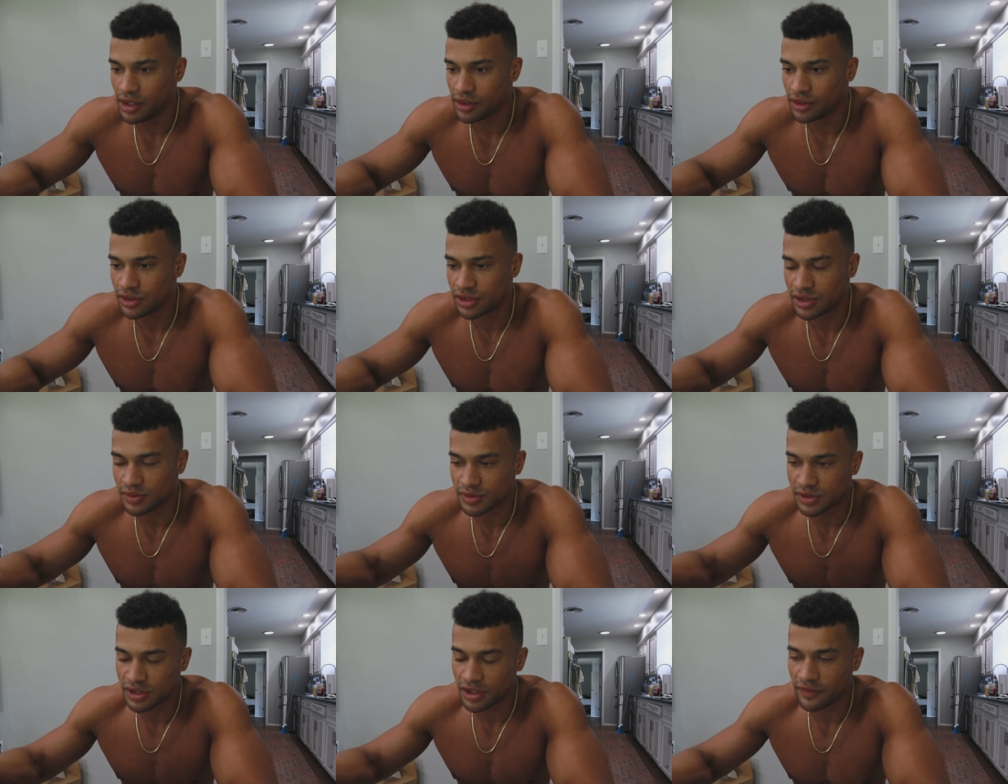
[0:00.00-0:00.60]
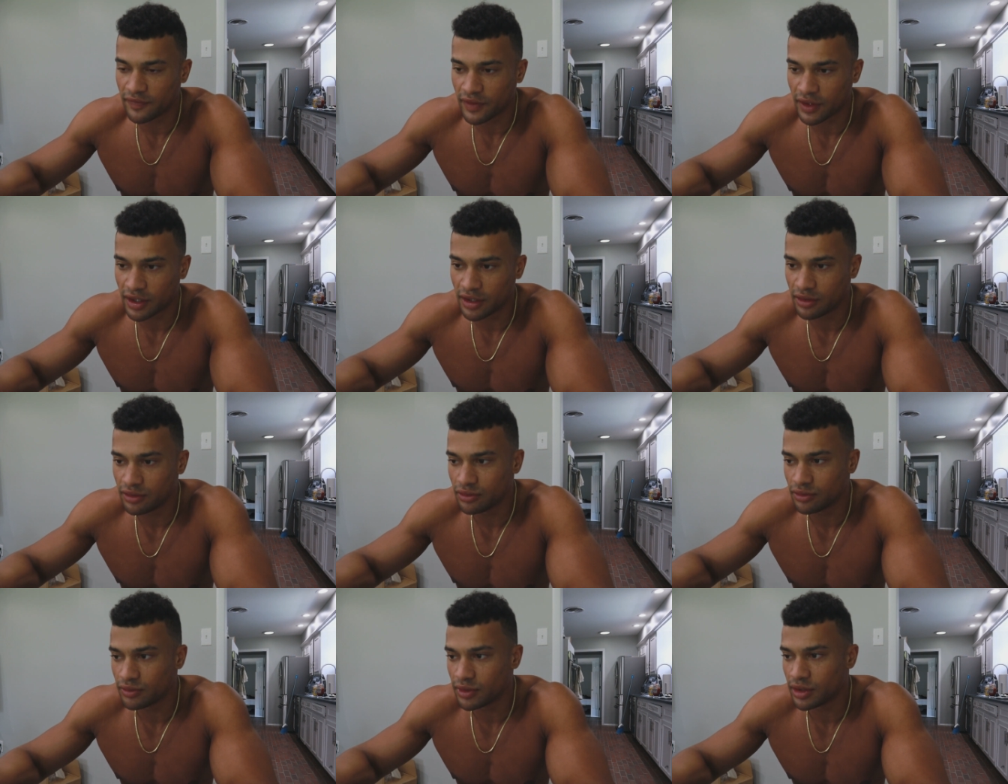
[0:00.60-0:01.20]
There's some stuff I got
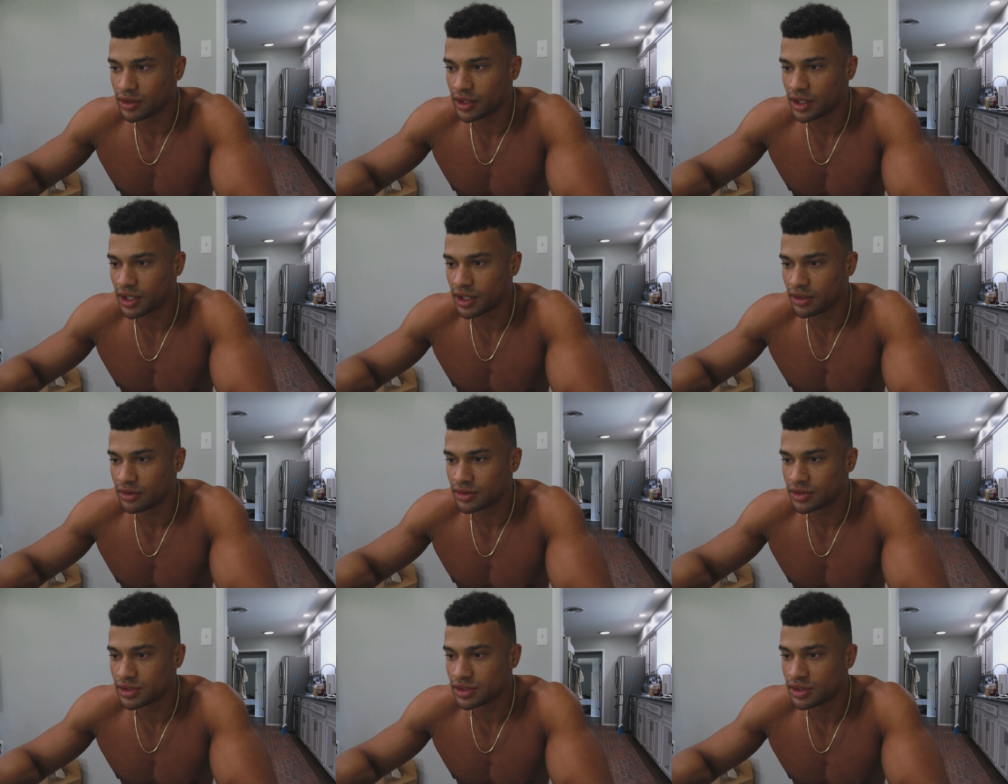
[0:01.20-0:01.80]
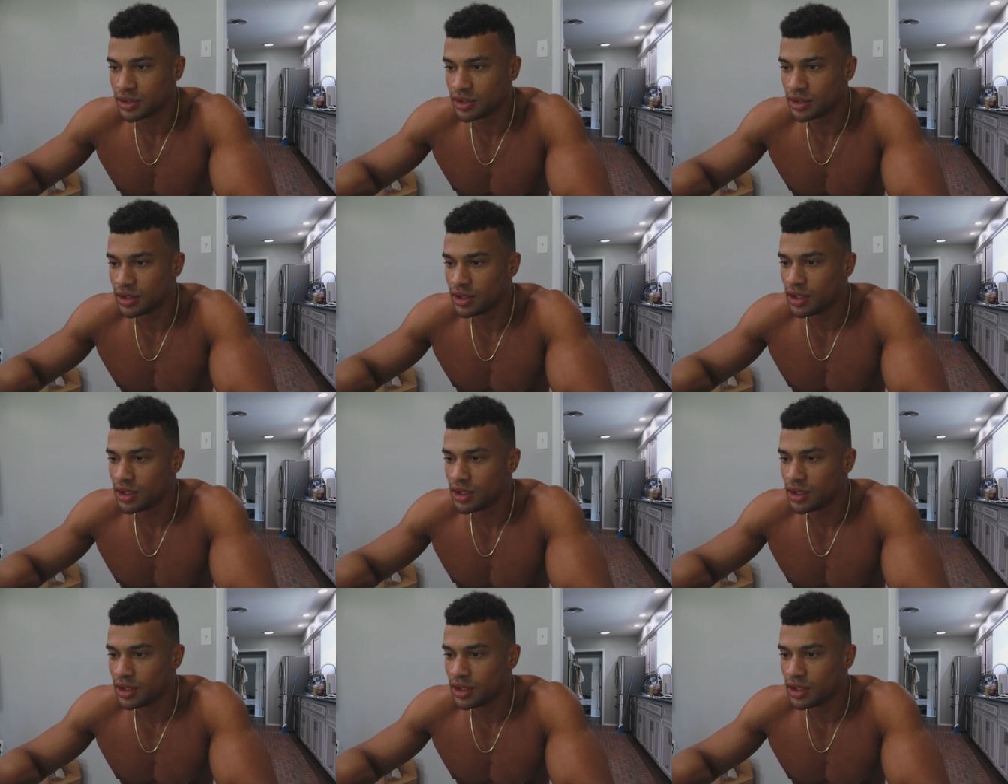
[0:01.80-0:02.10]
to do around the house.